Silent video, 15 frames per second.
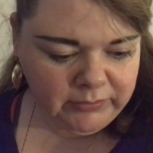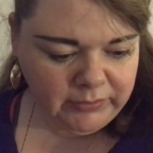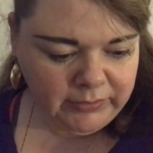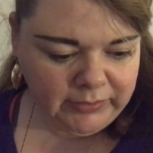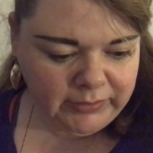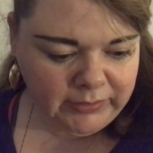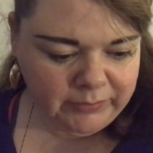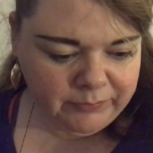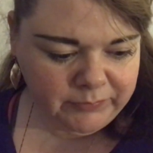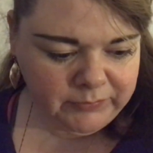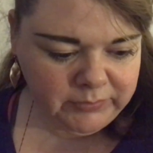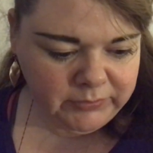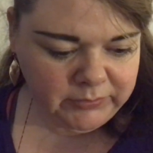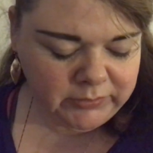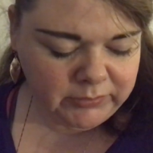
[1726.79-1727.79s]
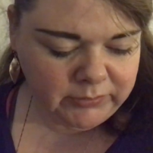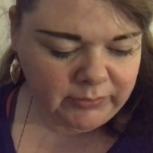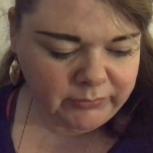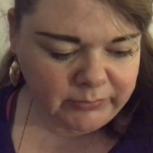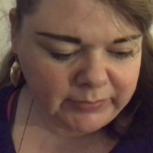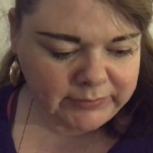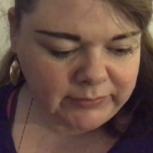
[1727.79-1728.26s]
You know, you
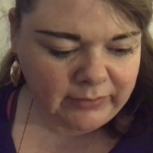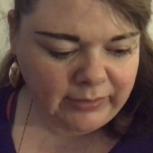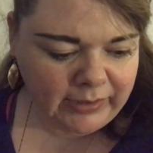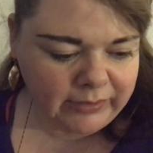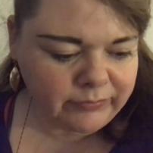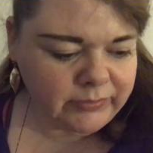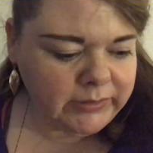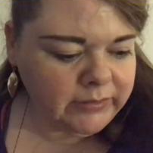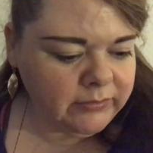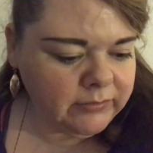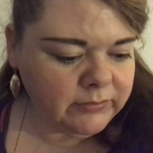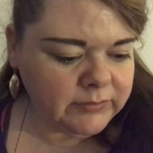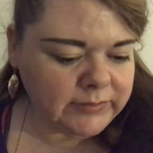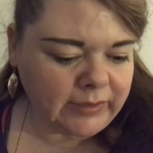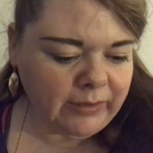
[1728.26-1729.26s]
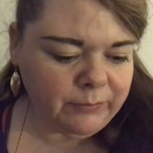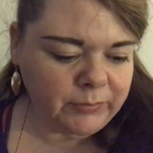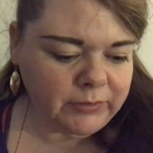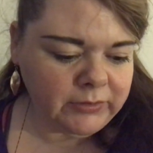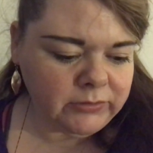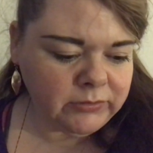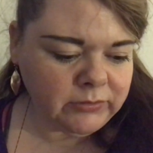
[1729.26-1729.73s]
have quite a lively time
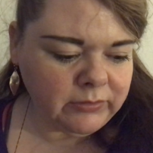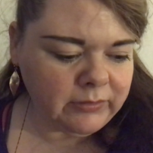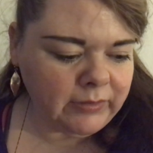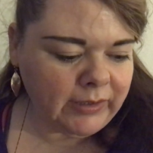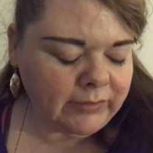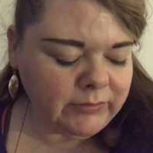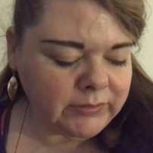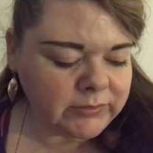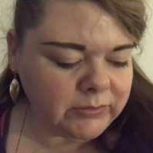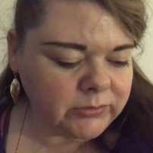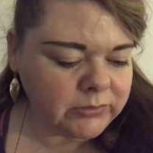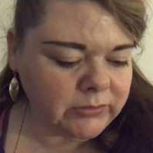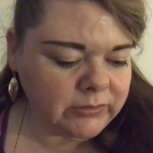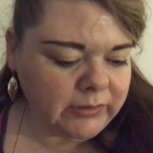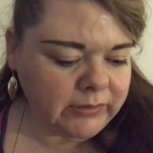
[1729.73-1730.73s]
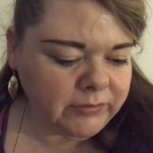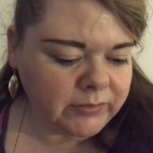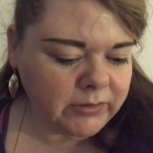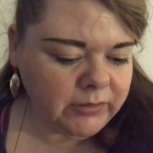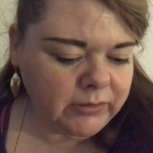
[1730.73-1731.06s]
with each other, a lively social life.